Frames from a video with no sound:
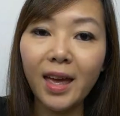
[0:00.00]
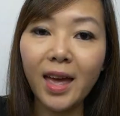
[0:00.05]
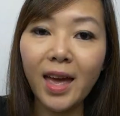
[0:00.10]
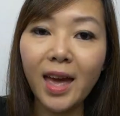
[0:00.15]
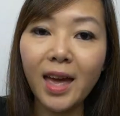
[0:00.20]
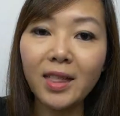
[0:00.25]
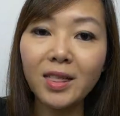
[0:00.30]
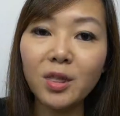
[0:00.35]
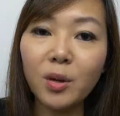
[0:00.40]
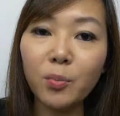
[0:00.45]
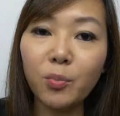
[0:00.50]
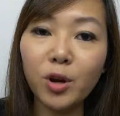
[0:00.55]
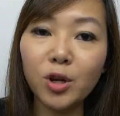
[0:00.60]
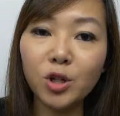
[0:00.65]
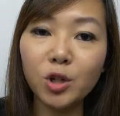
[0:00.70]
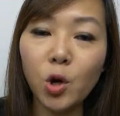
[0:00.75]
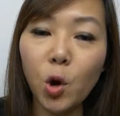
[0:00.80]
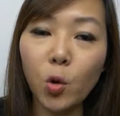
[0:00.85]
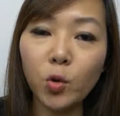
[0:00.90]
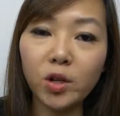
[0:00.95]
and the
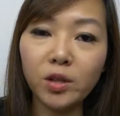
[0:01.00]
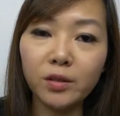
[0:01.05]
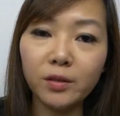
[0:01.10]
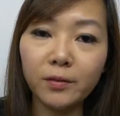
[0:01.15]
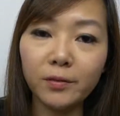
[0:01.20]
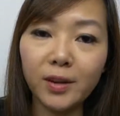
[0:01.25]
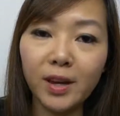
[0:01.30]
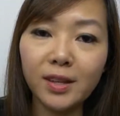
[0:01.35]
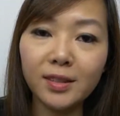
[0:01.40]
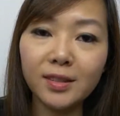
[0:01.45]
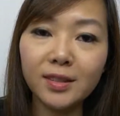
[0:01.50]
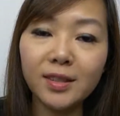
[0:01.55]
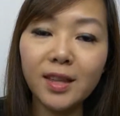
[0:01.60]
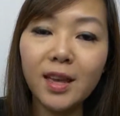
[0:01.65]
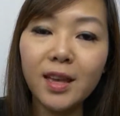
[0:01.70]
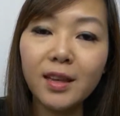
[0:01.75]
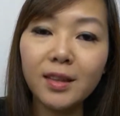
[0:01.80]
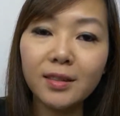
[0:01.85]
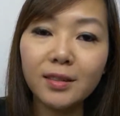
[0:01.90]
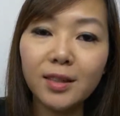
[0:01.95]
brush holding device.
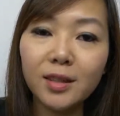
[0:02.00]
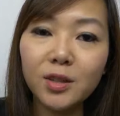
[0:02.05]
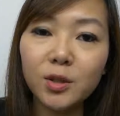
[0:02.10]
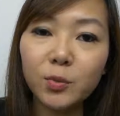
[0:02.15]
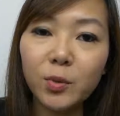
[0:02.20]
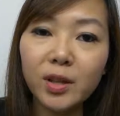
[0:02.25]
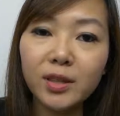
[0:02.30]
This